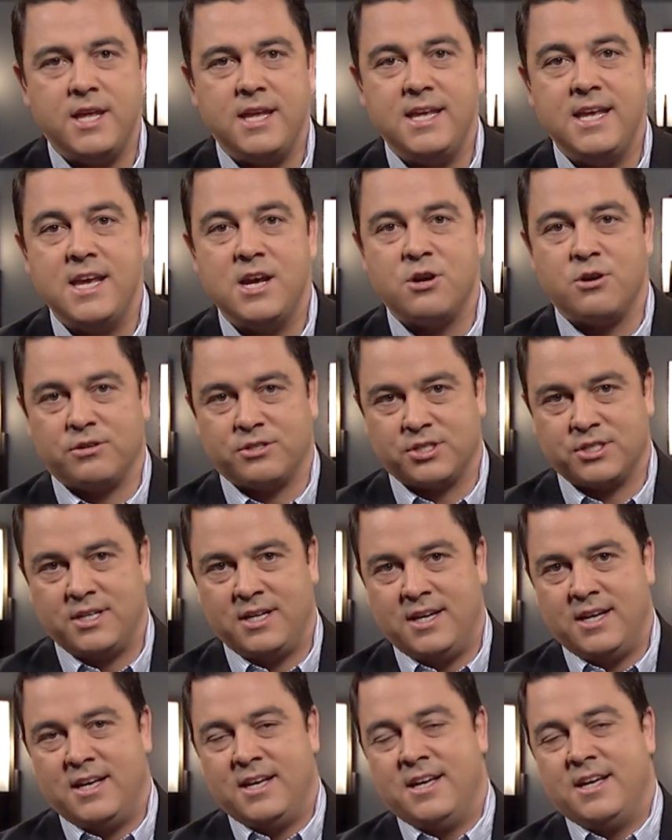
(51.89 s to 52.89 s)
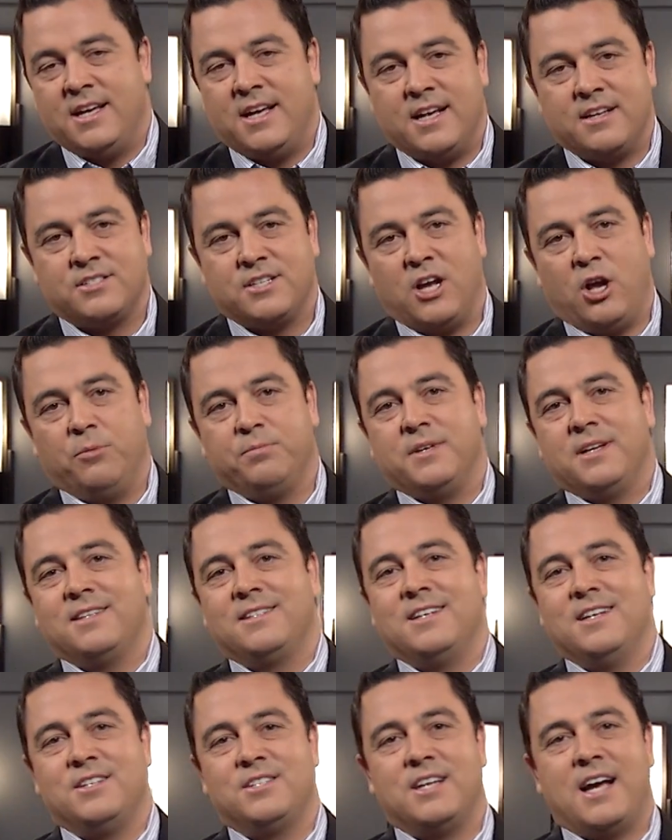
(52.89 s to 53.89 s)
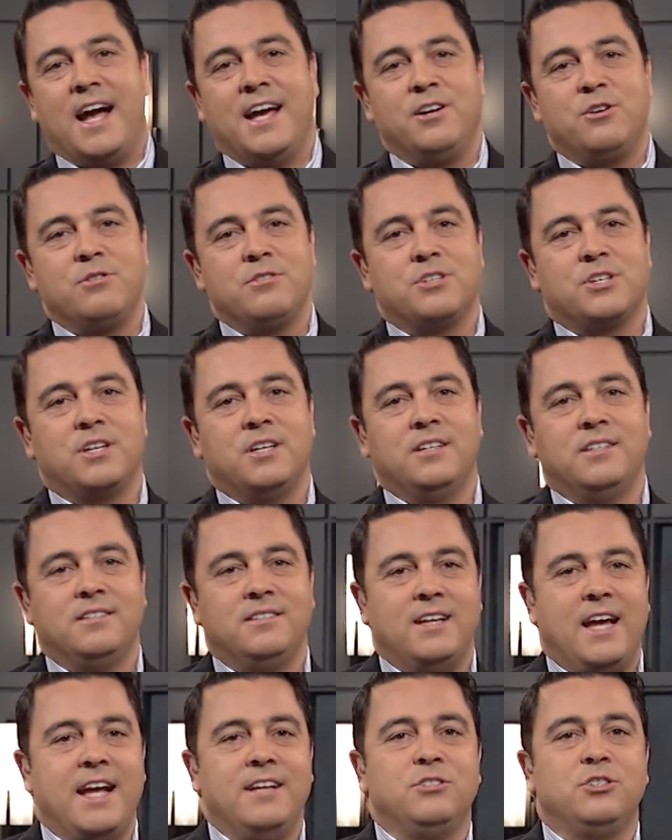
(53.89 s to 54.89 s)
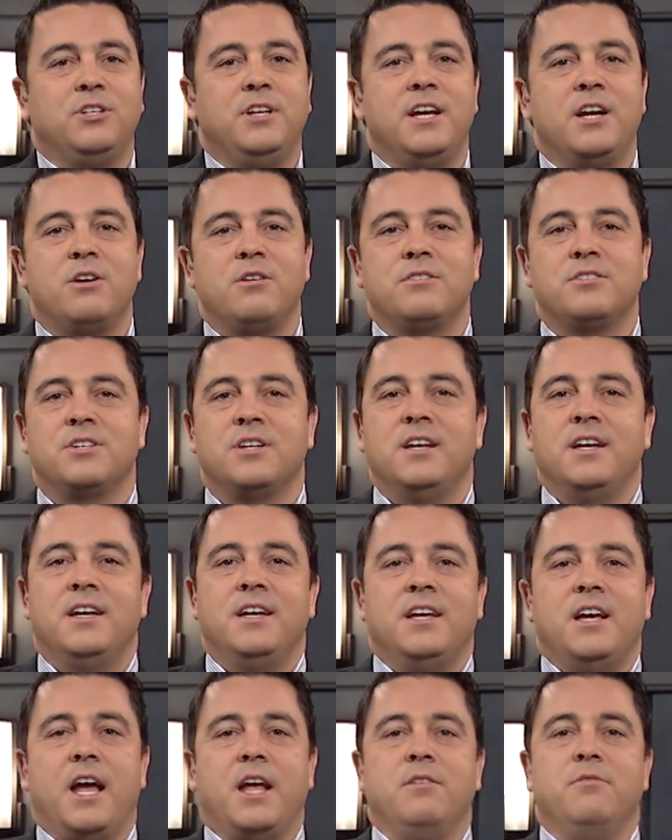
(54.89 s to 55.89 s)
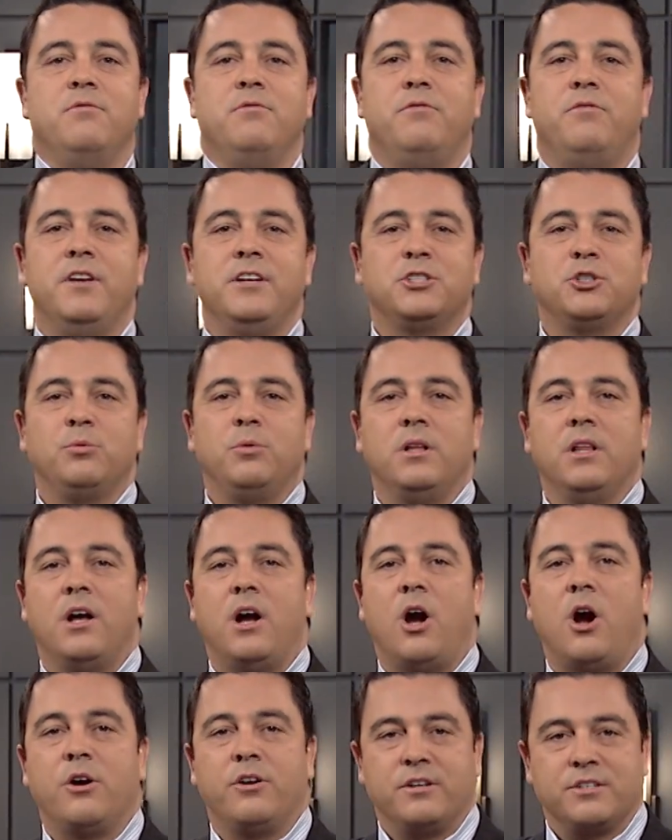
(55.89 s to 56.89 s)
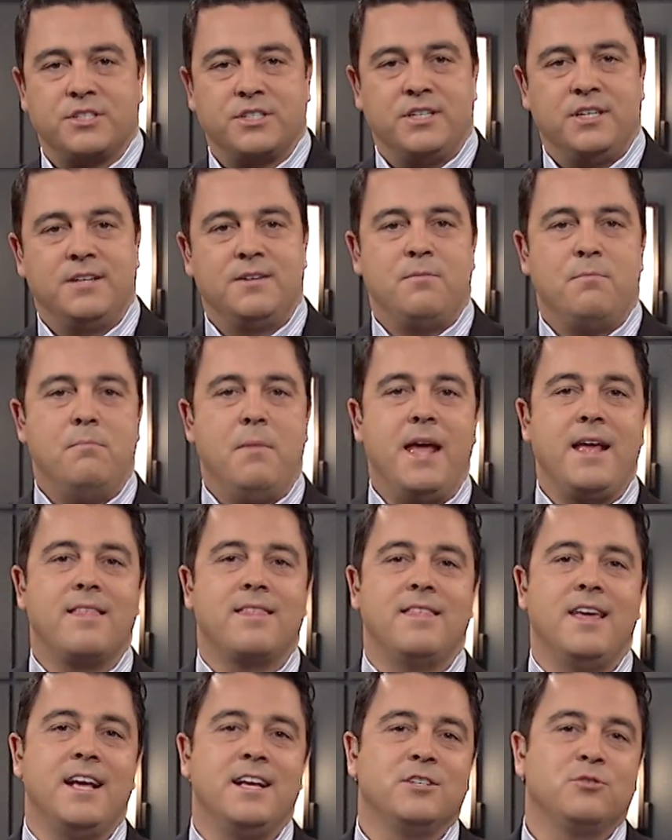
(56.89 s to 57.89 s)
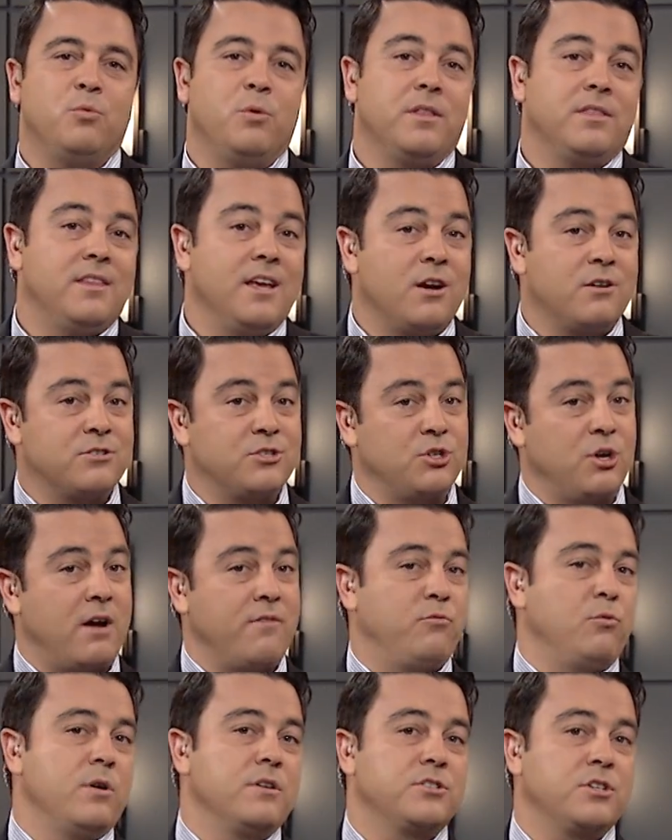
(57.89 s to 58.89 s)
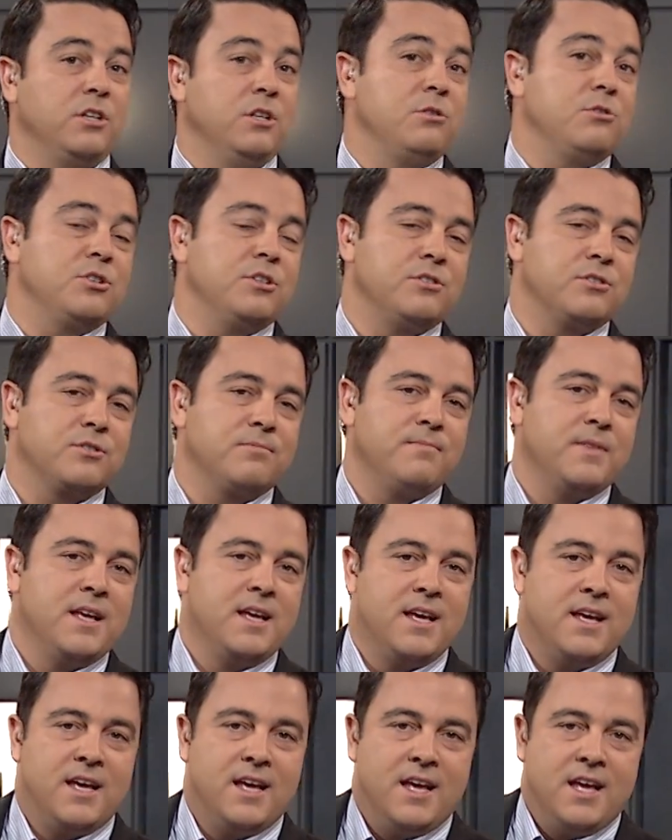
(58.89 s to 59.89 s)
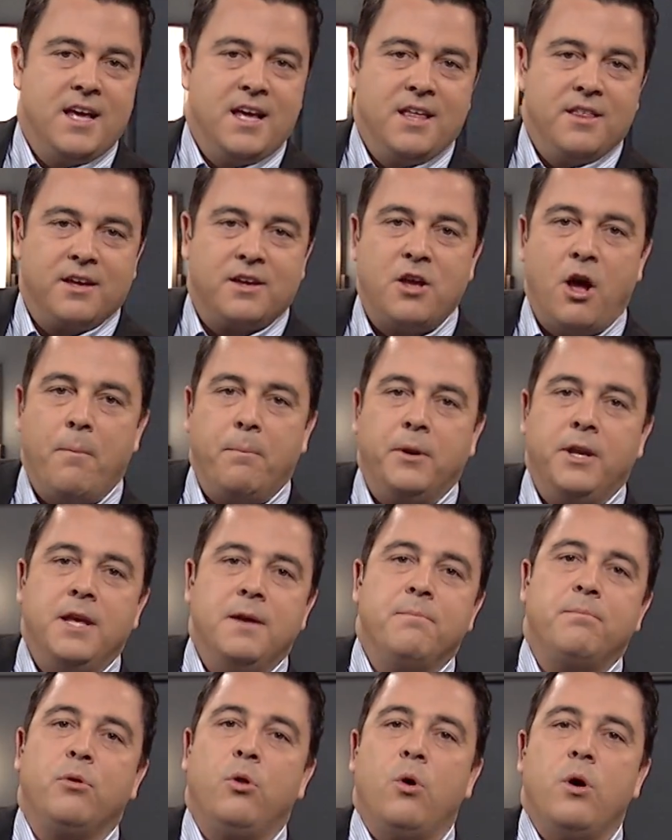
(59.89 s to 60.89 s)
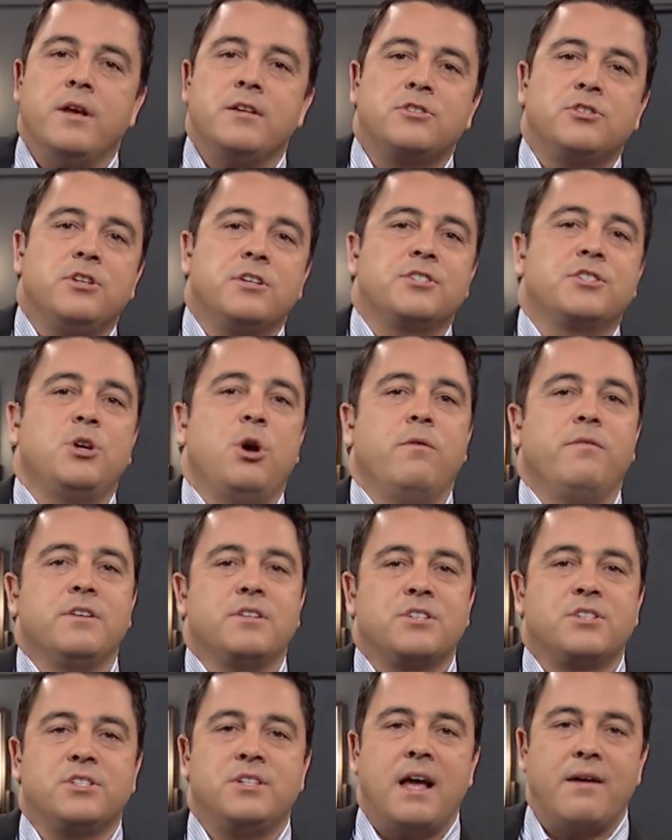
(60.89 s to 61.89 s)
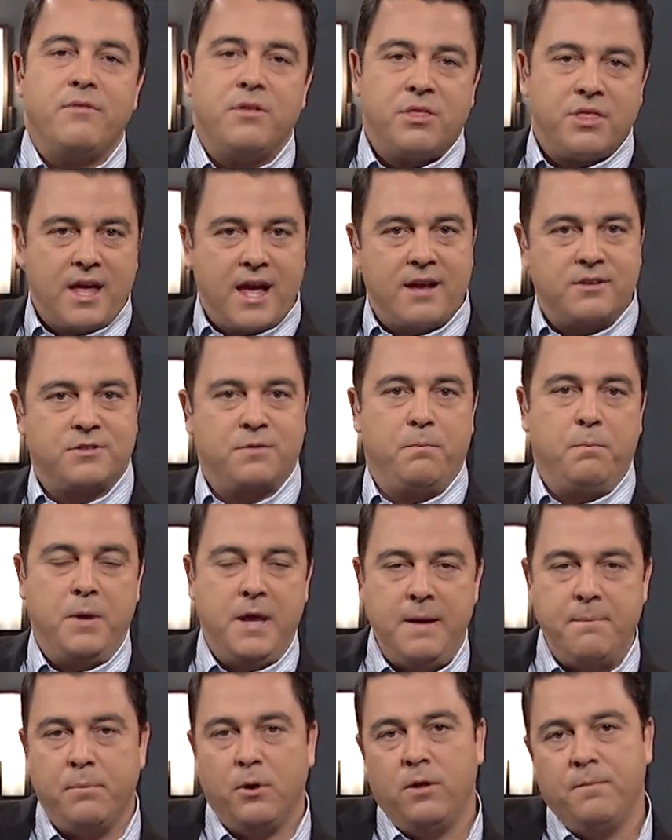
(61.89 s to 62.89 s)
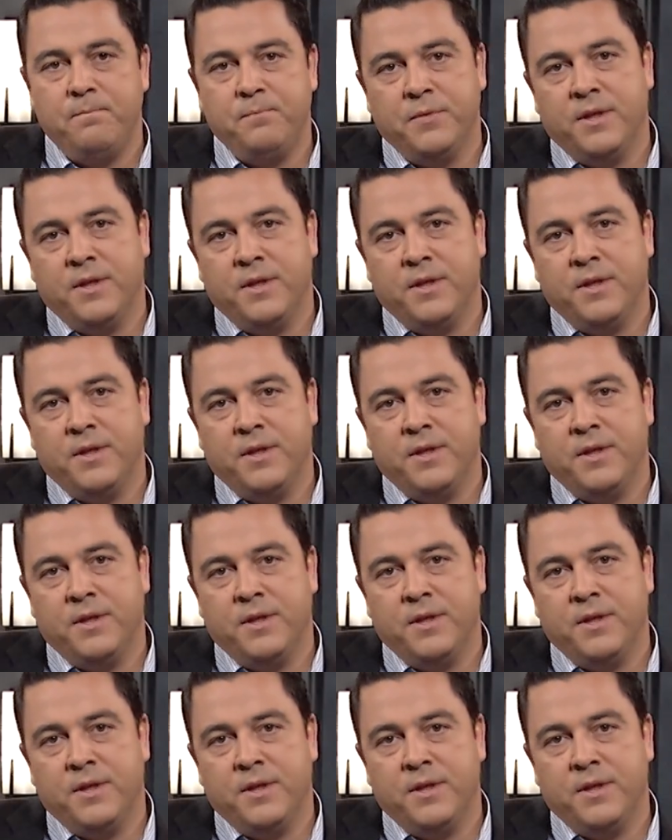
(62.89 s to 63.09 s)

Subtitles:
years has helped designers, engineers, and visual artists make things with their software solutions. The company employs just over 7,000 people